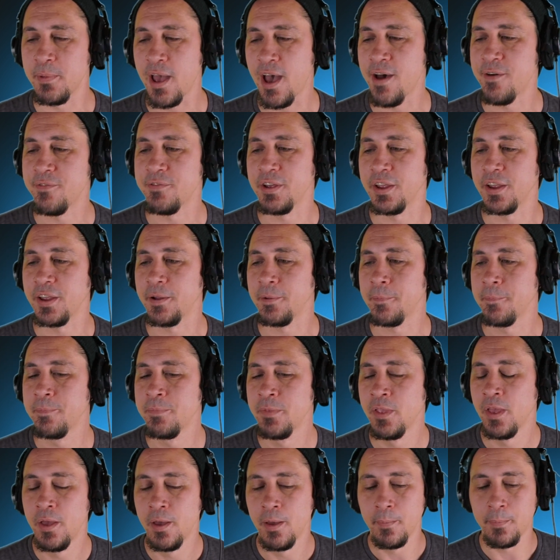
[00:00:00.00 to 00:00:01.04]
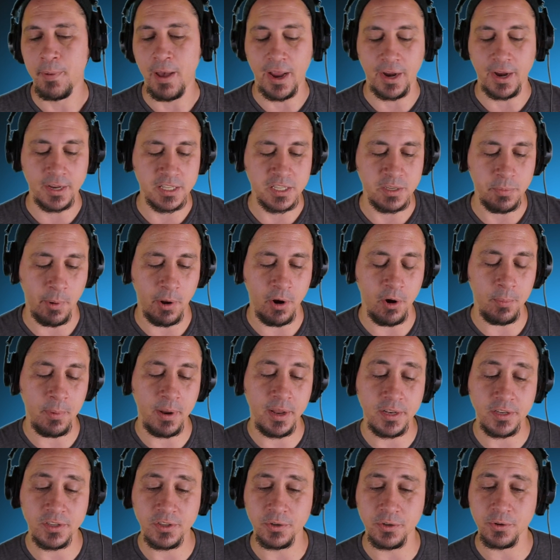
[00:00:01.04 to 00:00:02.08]
having back in
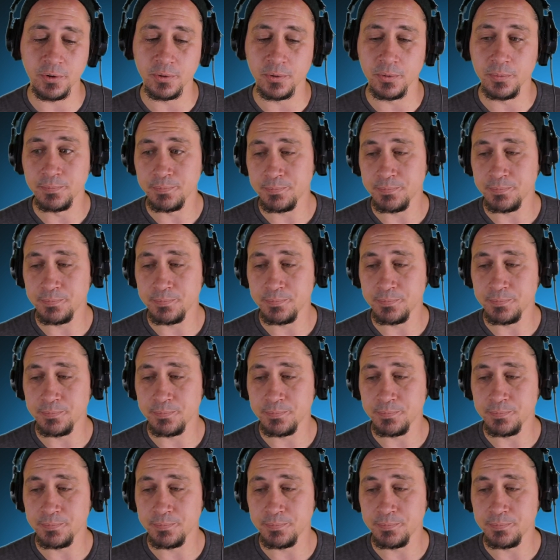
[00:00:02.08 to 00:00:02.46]
Spider-Man Two.